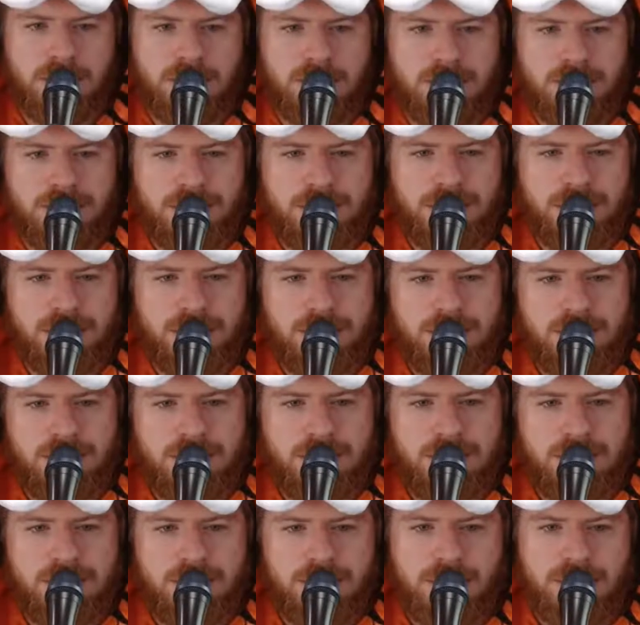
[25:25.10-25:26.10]
that name
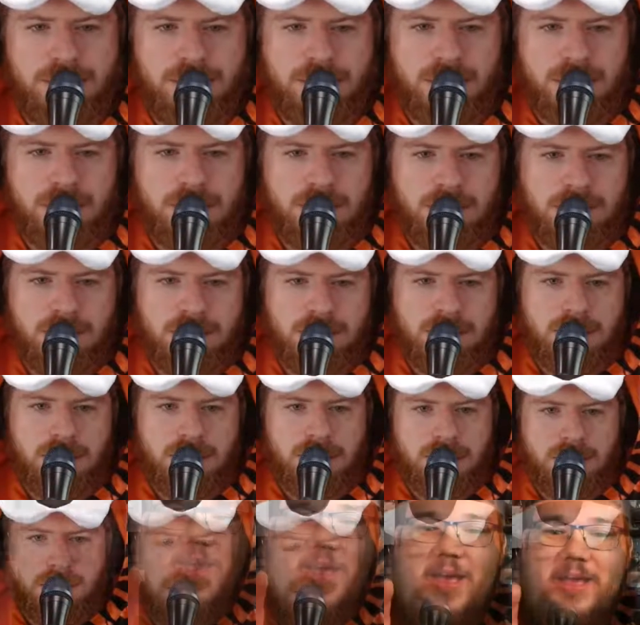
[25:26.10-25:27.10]
for that
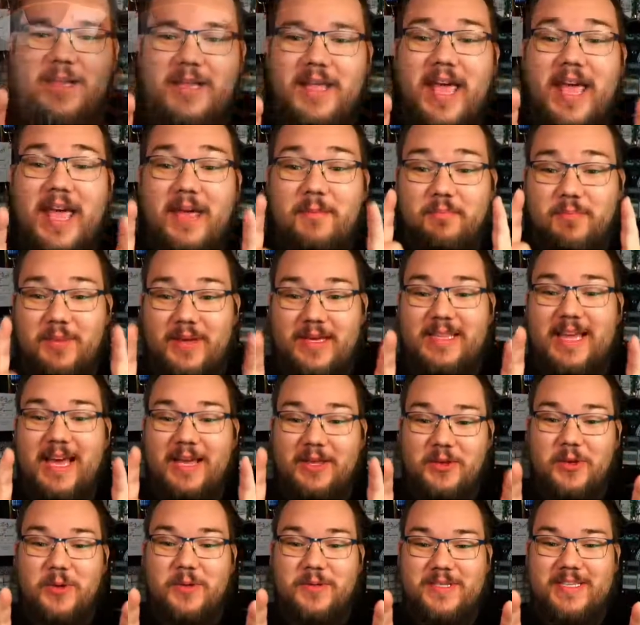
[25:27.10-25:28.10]
law and be
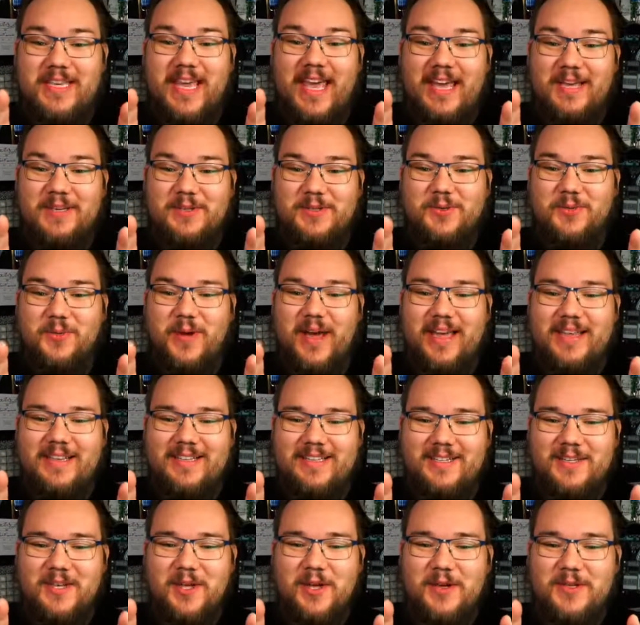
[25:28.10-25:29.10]
that use case, right?